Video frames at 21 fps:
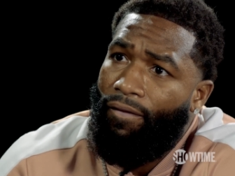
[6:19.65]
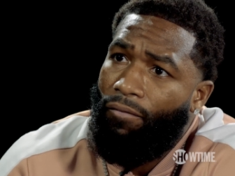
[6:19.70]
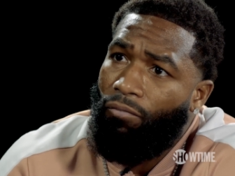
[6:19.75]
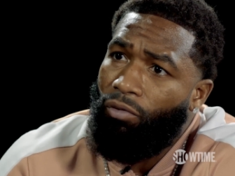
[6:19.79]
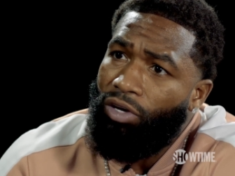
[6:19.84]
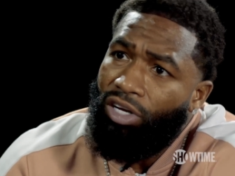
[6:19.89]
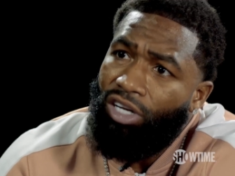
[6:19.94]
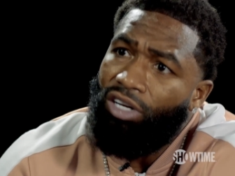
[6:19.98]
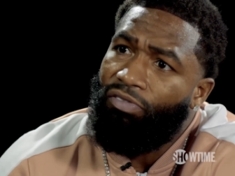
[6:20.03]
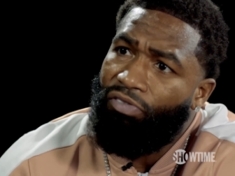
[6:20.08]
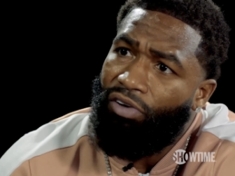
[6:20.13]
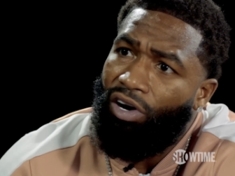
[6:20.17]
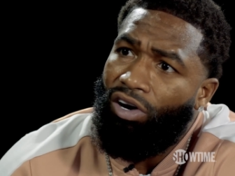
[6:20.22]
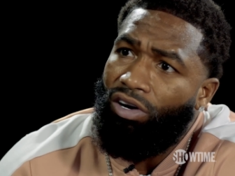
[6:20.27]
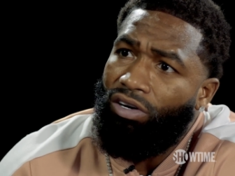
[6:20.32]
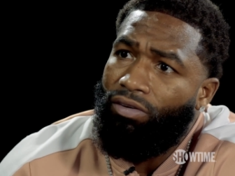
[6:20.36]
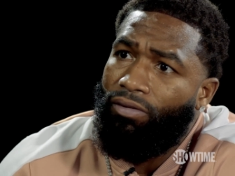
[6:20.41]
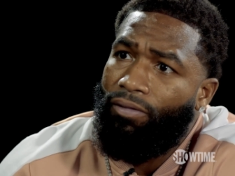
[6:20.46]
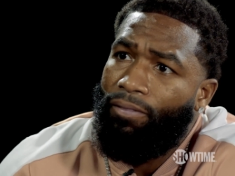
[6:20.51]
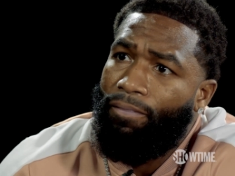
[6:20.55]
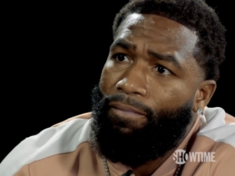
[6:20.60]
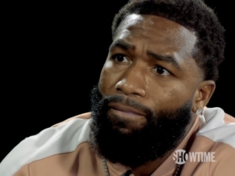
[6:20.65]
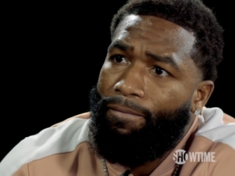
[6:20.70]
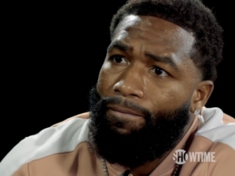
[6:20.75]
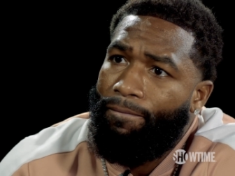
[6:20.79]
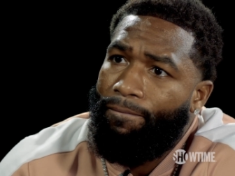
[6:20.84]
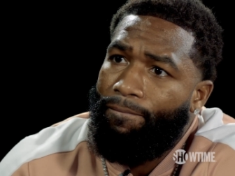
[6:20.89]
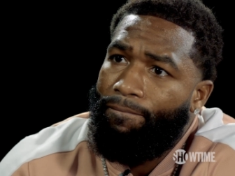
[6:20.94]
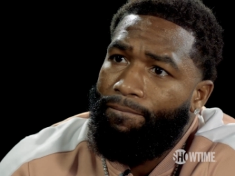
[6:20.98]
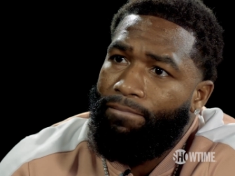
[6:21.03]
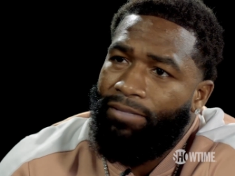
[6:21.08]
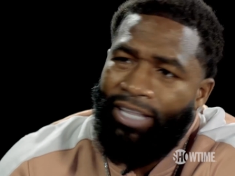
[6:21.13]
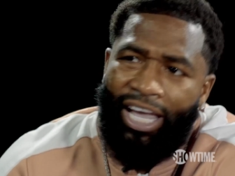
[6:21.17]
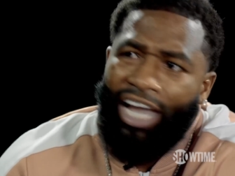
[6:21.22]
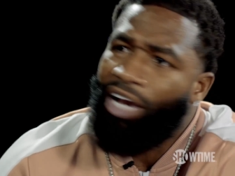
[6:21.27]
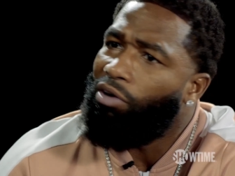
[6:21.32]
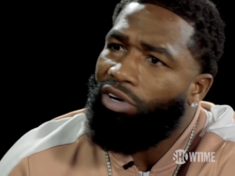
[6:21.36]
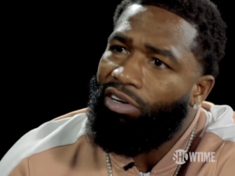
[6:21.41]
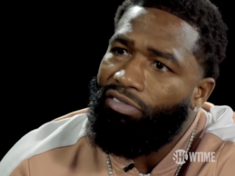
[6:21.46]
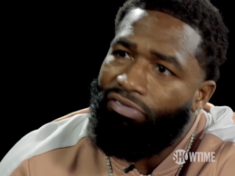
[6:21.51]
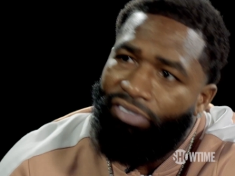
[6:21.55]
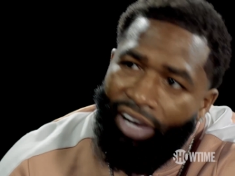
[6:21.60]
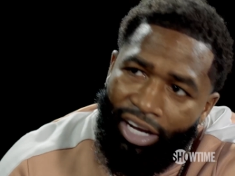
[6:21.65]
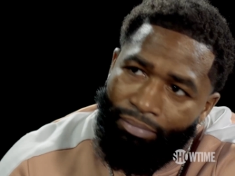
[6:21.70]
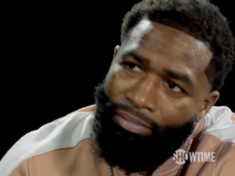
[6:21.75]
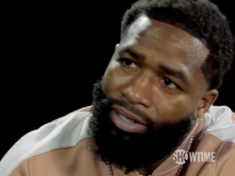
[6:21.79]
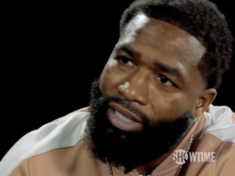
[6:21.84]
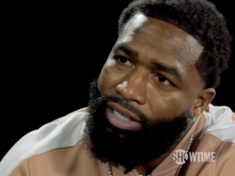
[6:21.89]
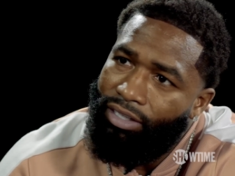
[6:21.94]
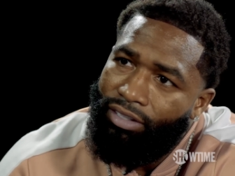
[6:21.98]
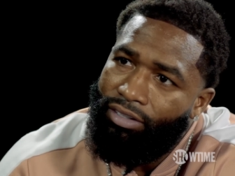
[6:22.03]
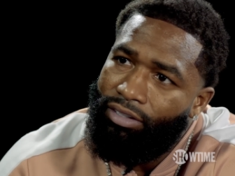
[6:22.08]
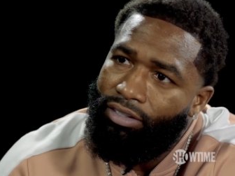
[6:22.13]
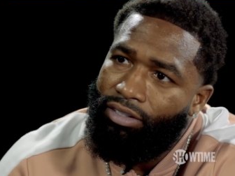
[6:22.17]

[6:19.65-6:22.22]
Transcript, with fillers: We could have fought. They ain't want to fight me.